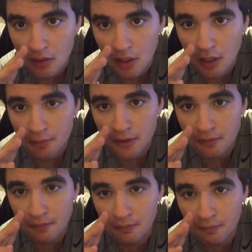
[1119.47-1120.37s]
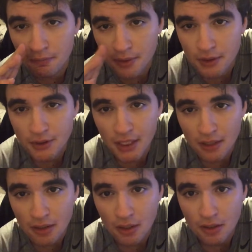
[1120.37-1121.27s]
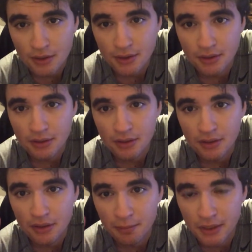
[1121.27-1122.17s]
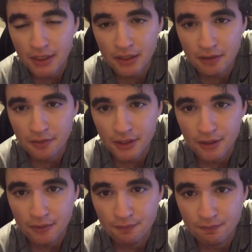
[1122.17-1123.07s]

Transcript: I'm gonna put the chat logs in the beginning of the video.